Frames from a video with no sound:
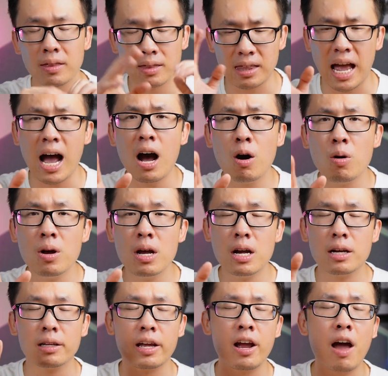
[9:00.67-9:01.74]
Now,
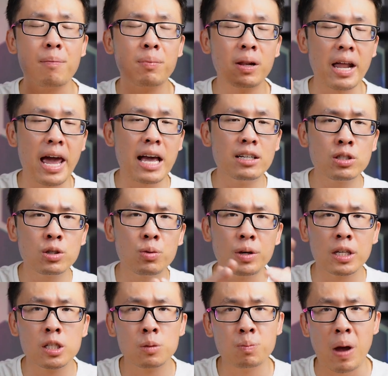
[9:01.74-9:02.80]
they have plans to
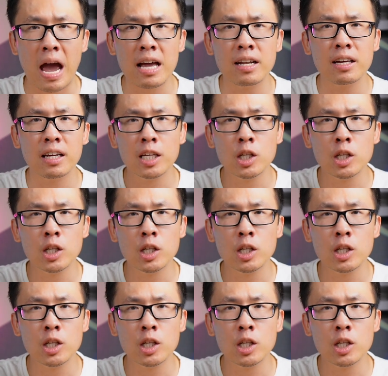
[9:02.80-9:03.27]
expand it